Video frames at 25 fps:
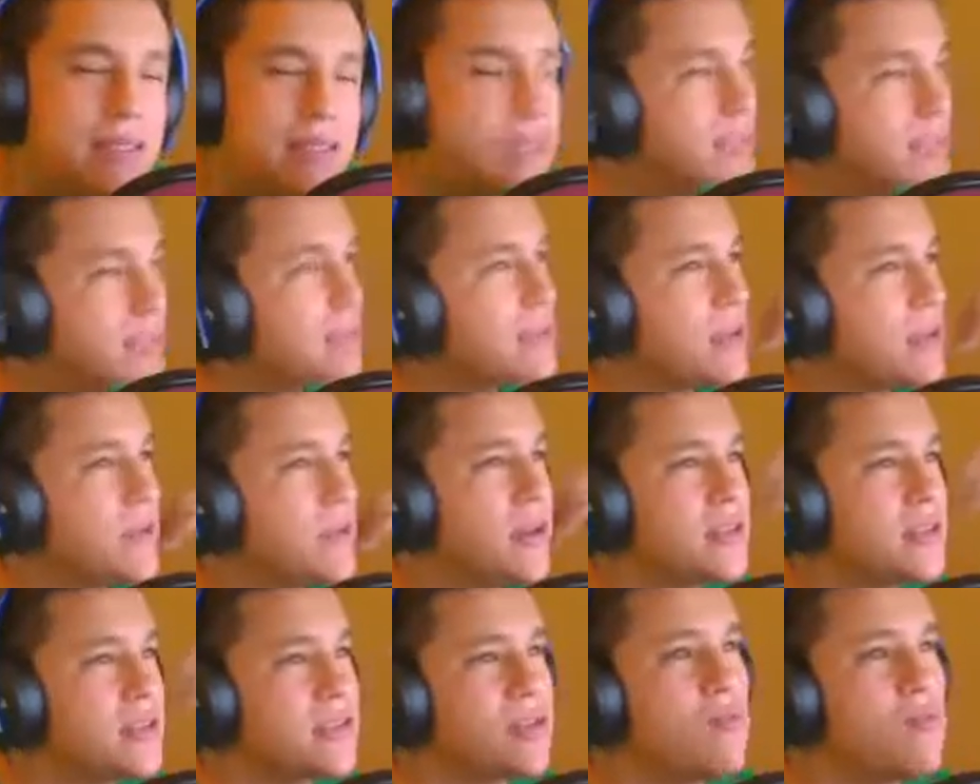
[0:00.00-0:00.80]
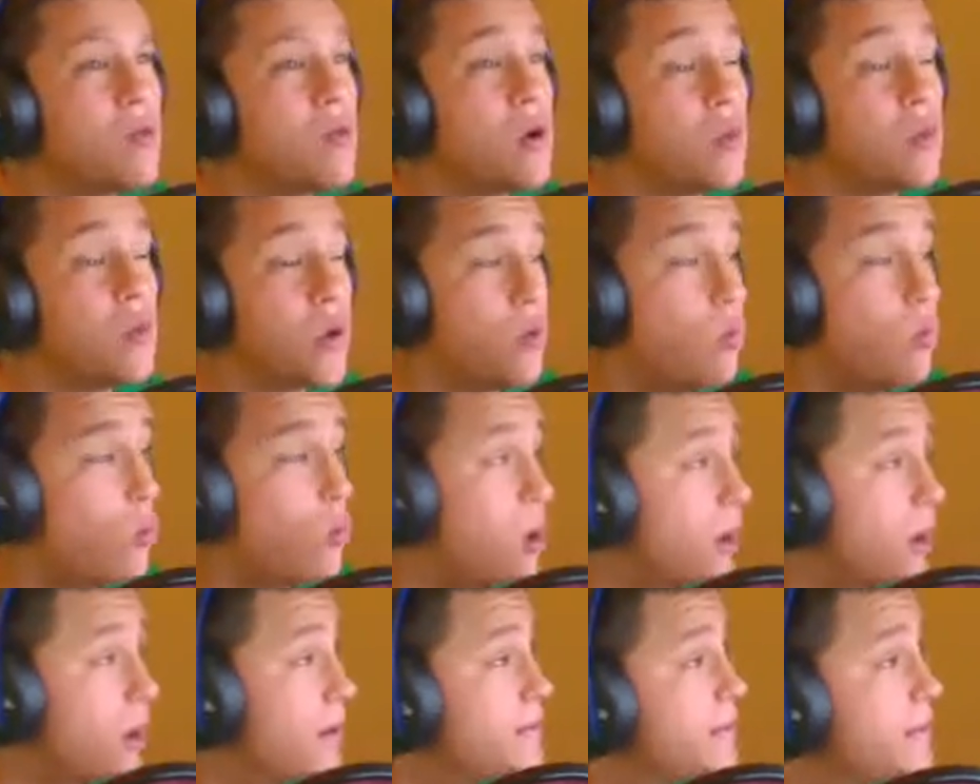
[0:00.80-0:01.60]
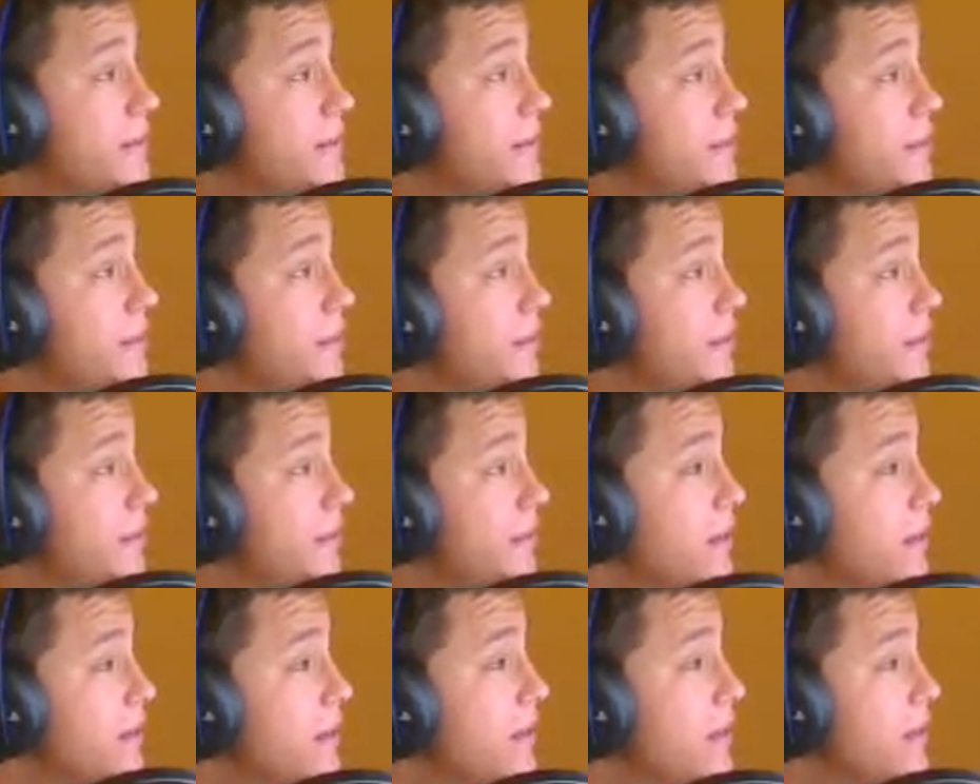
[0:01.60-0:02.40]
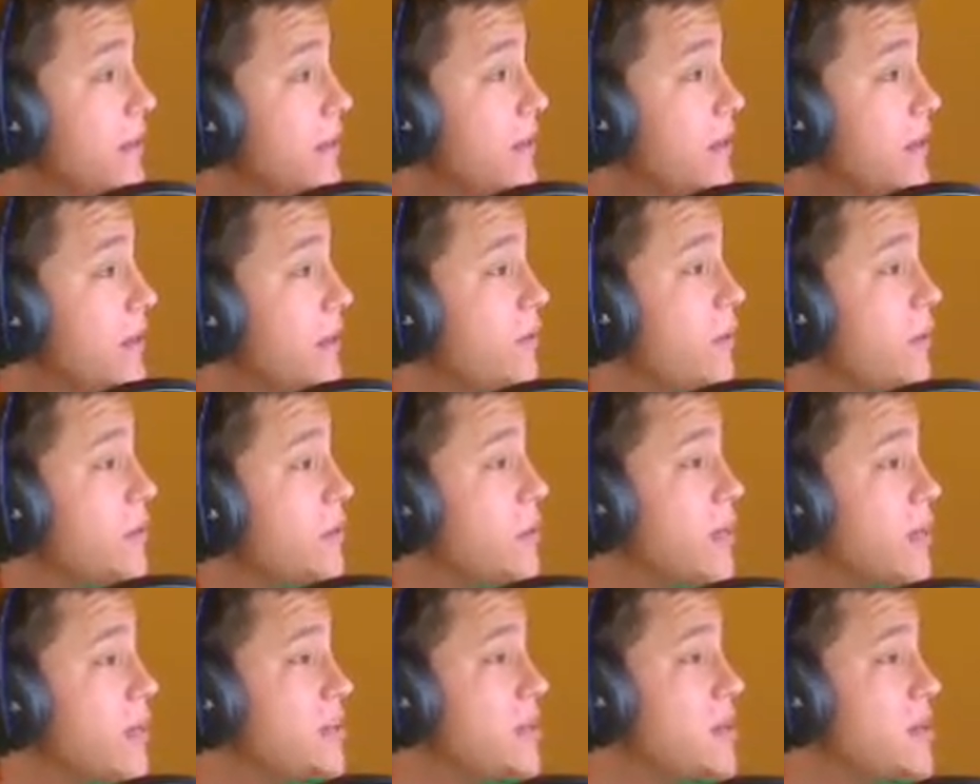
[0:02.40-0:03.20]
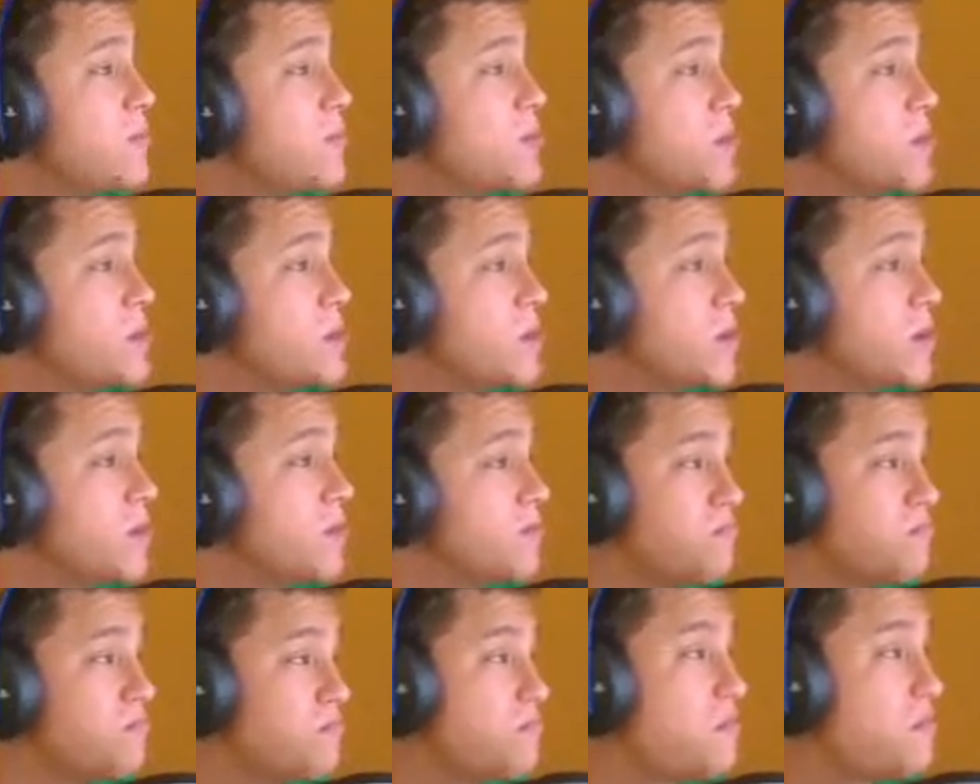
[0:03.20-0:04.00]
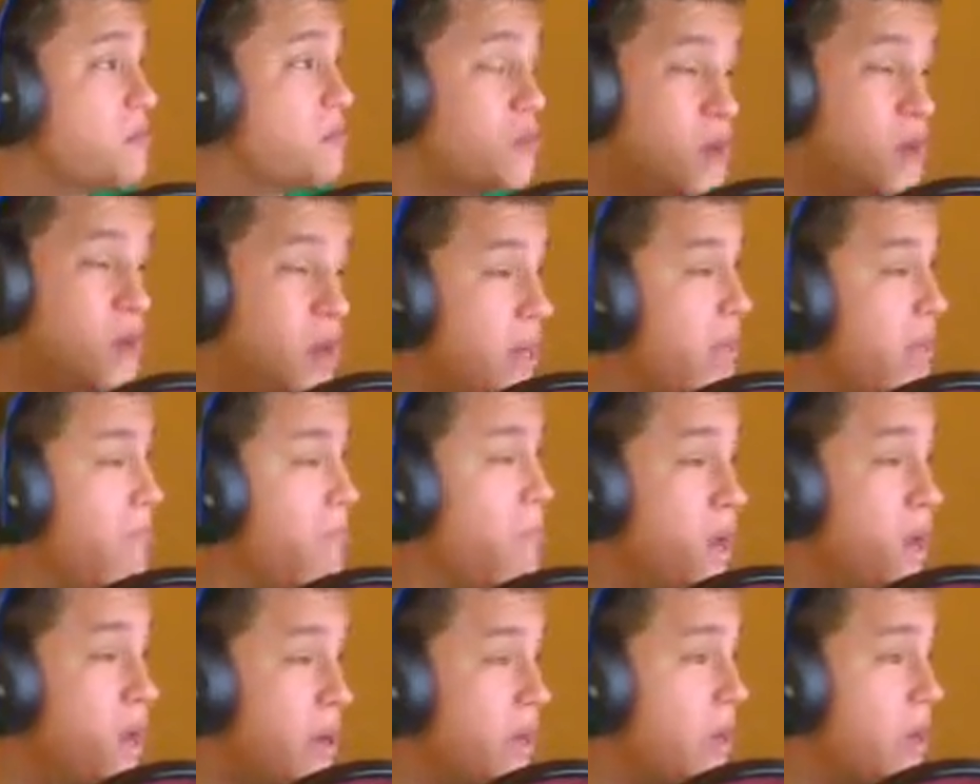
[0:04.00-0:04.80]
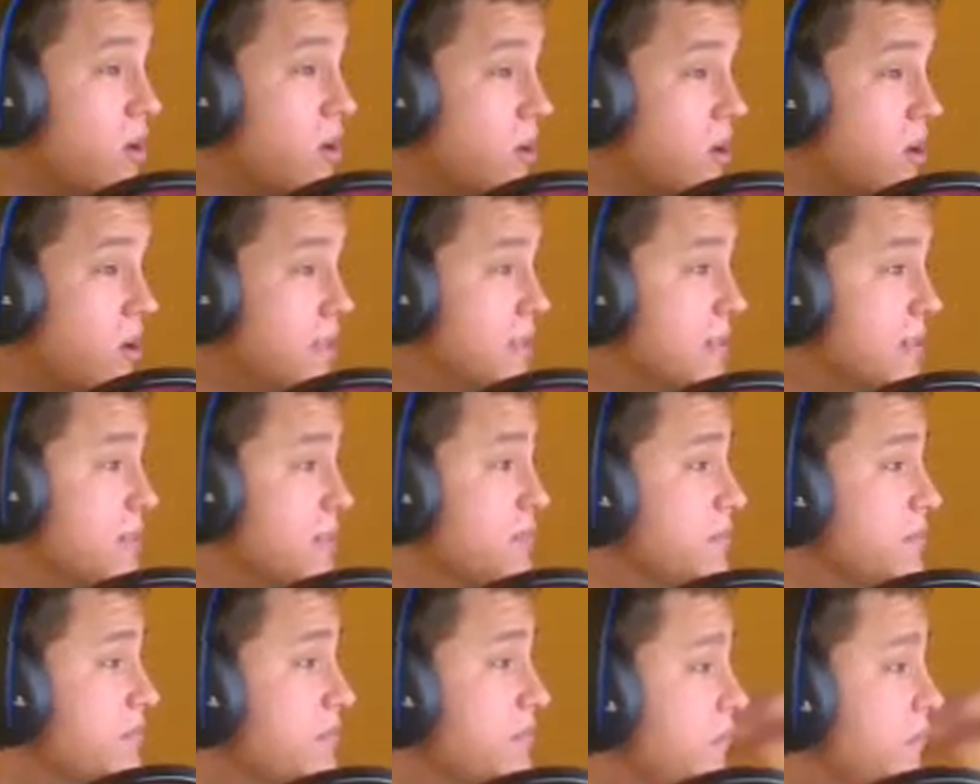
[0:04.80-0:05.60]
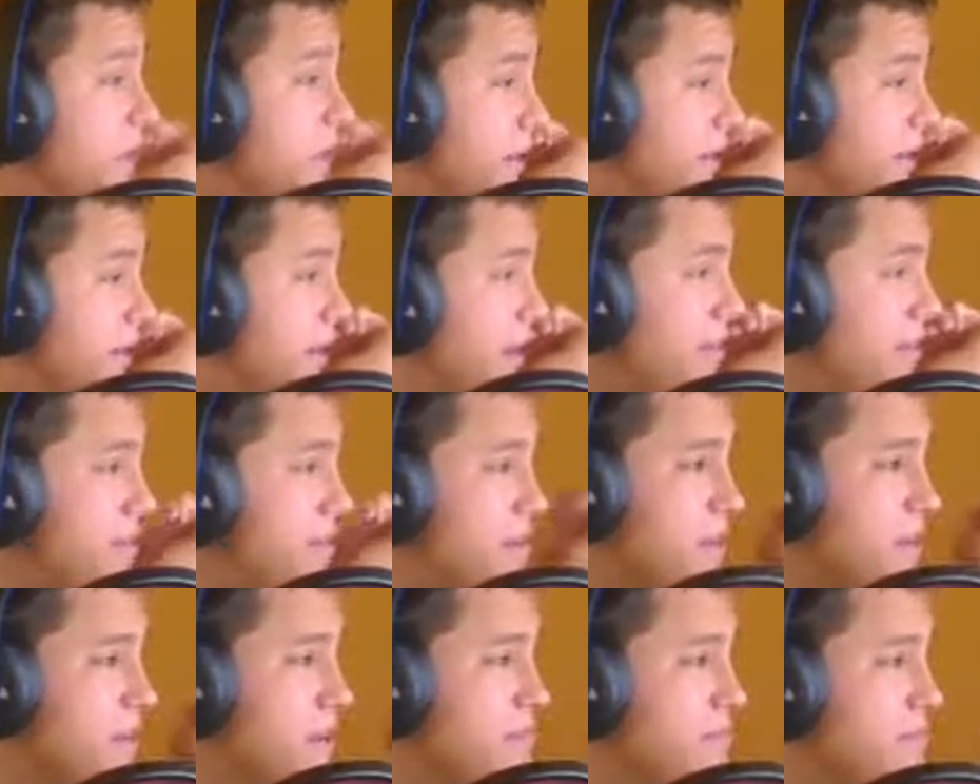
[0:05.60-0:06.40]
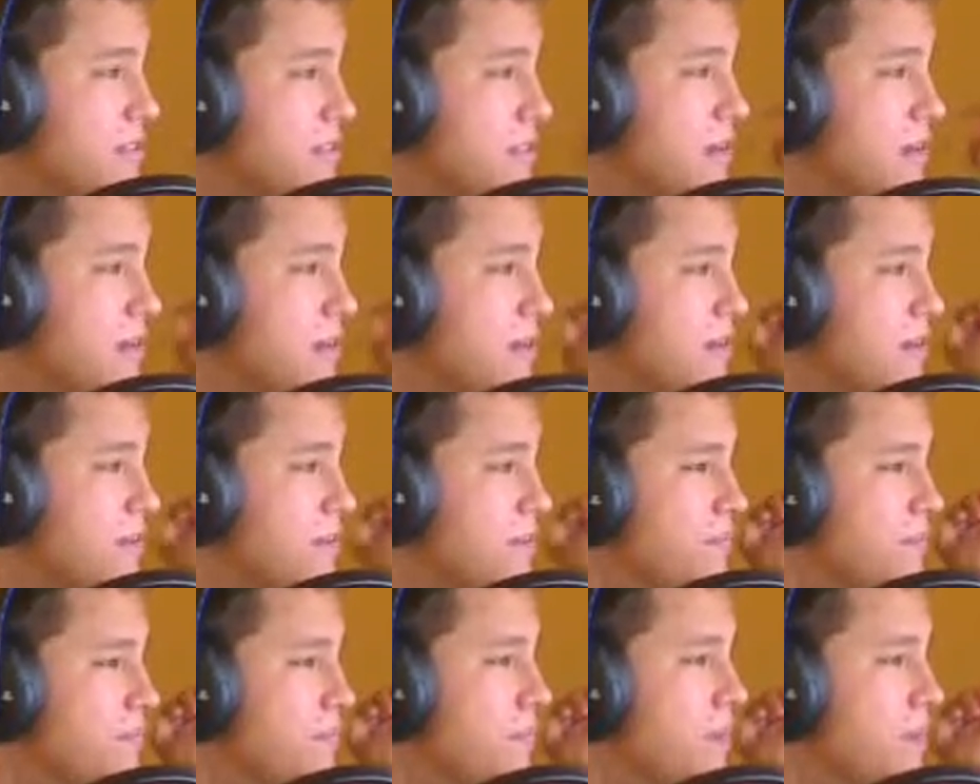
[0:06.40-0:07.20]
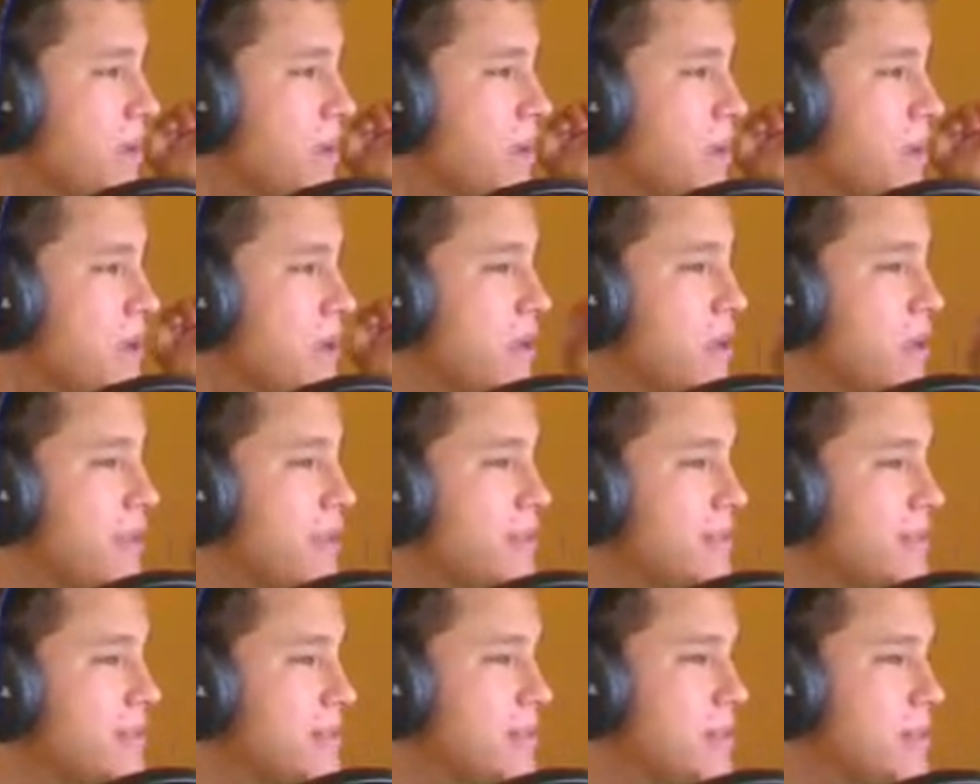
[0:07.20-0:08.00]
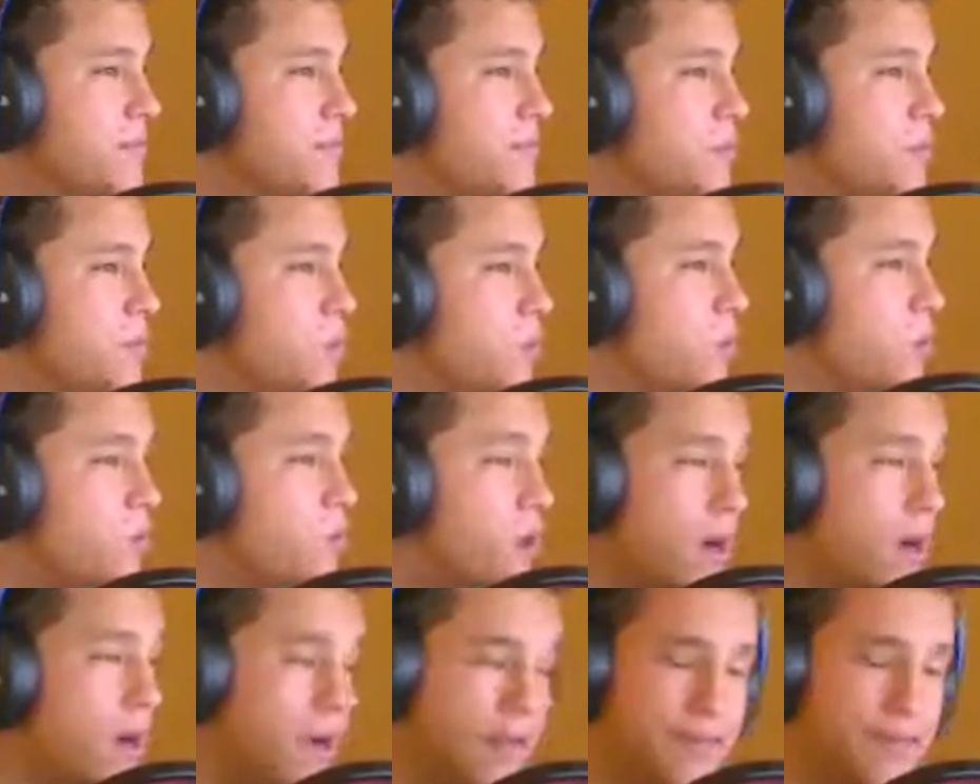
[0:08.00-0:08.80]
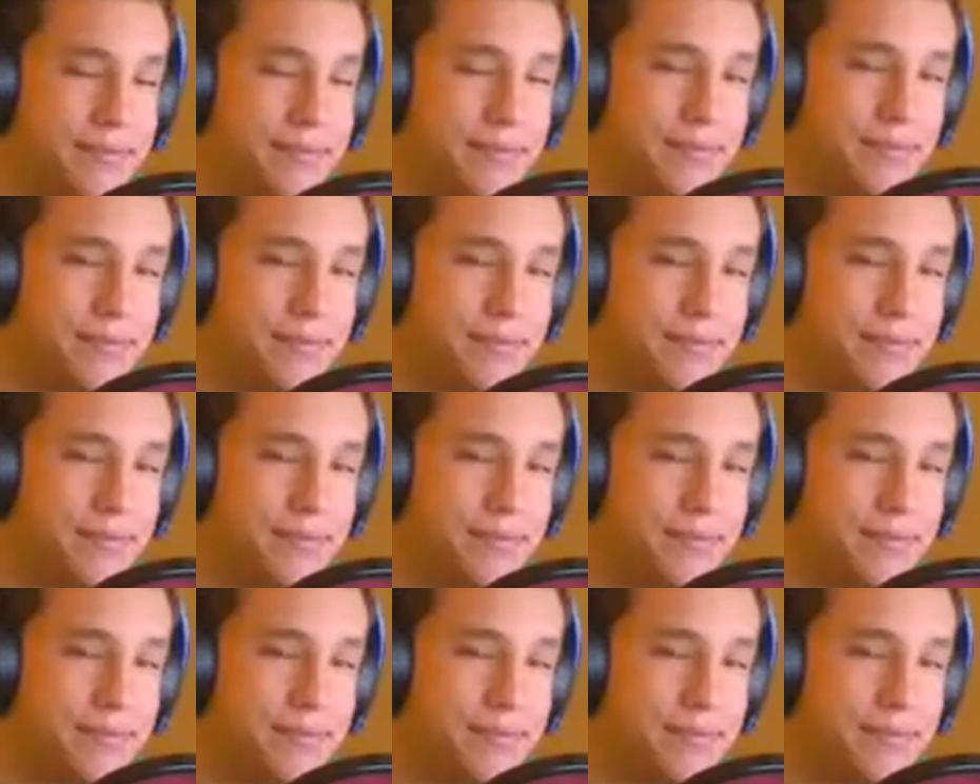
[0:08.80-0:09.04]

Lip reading: Because, I mean, is that what we want? I mean, the lightsabers look pretty freaking awesome, but at the same time, is that something we want?